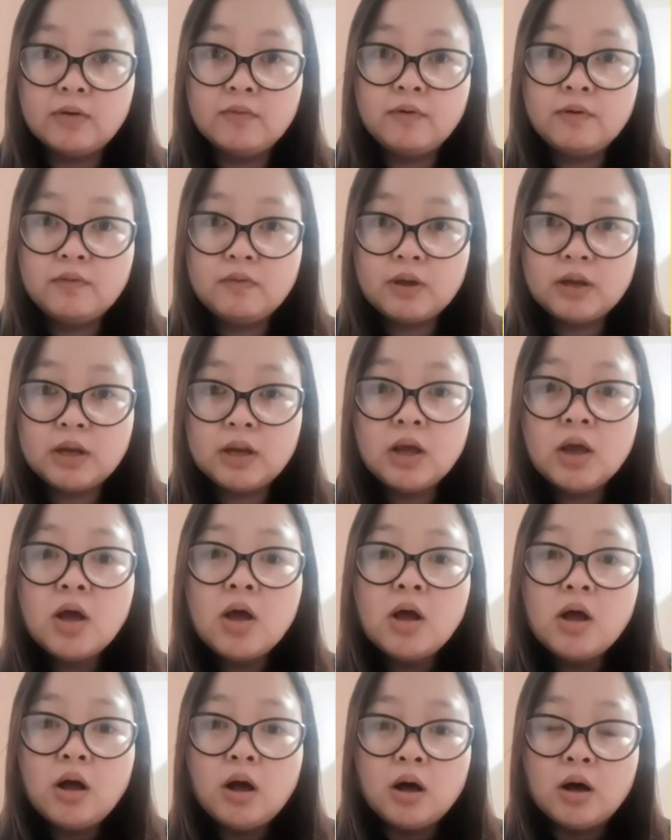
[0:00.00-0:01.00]
we
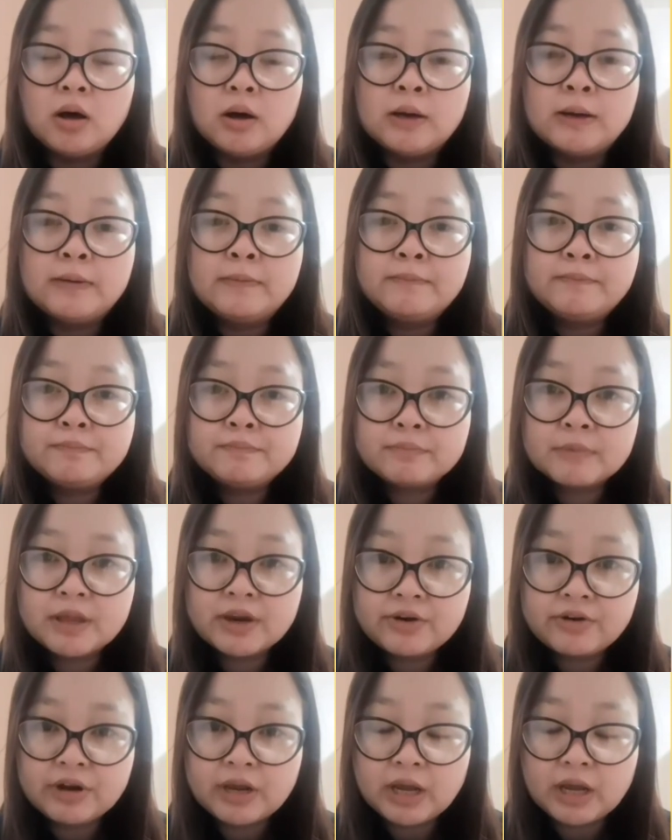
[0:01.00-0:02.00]
will
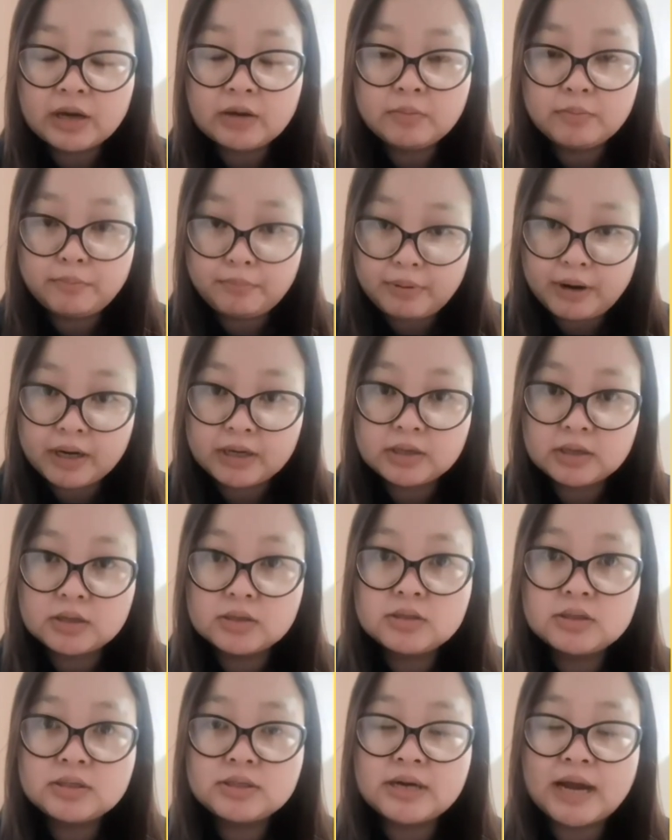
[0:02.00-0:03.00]
create
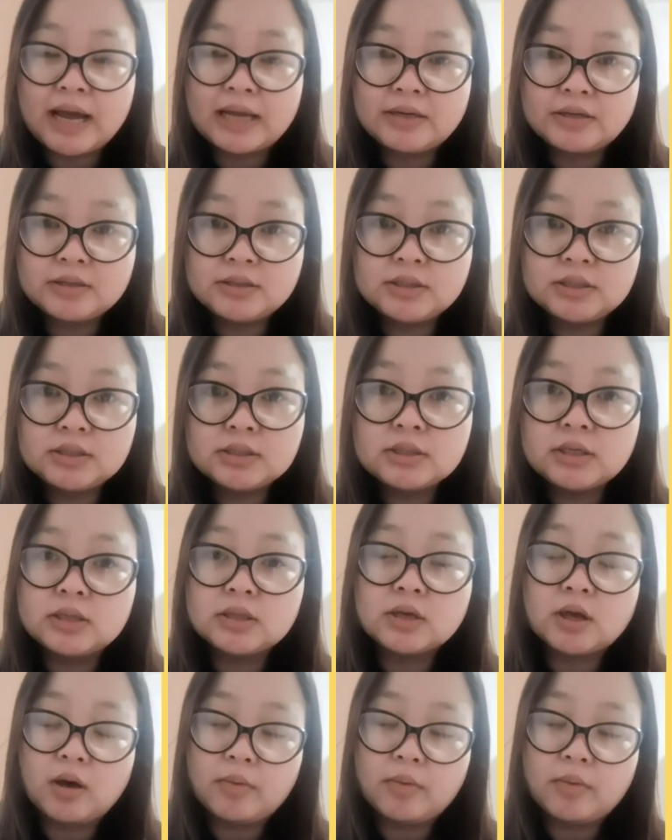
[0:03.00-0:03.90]
better strategies in the